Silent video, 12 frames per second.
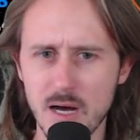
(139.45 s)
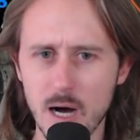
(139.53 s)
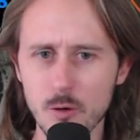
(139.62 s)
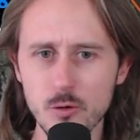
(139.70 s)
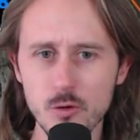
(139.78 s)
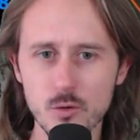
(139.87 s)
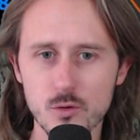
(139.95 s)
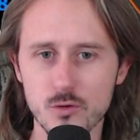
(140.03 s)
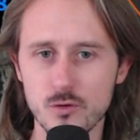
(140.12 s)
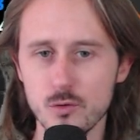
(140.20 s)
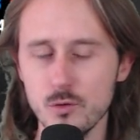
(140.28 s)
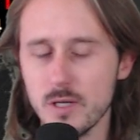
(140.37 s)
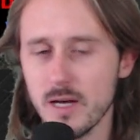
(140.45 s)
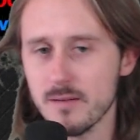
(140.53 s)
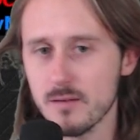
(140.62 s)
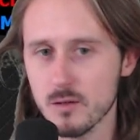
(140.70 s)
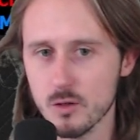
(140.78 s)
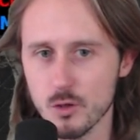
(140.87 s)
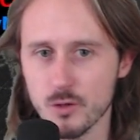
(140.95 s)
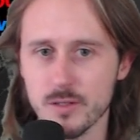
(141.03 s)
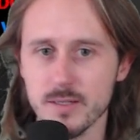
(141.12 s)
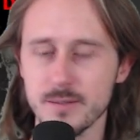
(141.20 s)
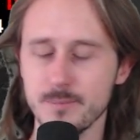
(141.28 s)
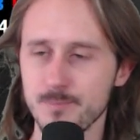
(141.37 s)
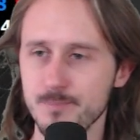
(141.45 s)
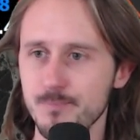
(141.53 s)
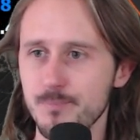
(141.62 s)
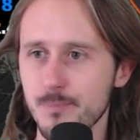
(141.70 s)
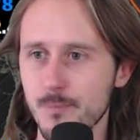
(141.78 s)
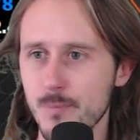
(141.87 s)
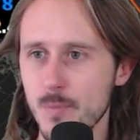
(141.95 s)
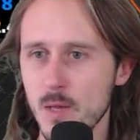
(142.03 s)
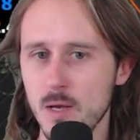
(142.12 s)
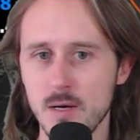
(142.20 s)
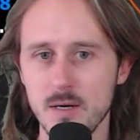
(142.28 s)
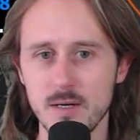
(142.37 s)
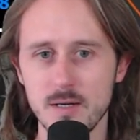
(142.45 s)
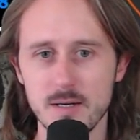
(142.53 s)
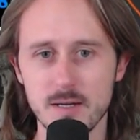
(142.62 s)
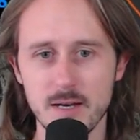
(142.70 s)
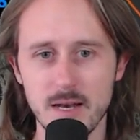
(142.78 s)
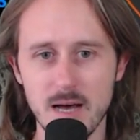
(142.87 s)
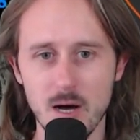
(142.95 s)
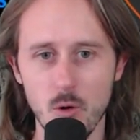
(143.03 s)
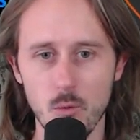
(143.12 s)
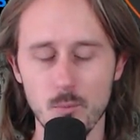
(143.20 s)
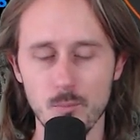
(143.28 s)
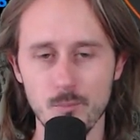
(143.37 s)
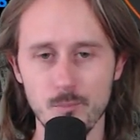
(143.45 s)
how do you do that currently. Now,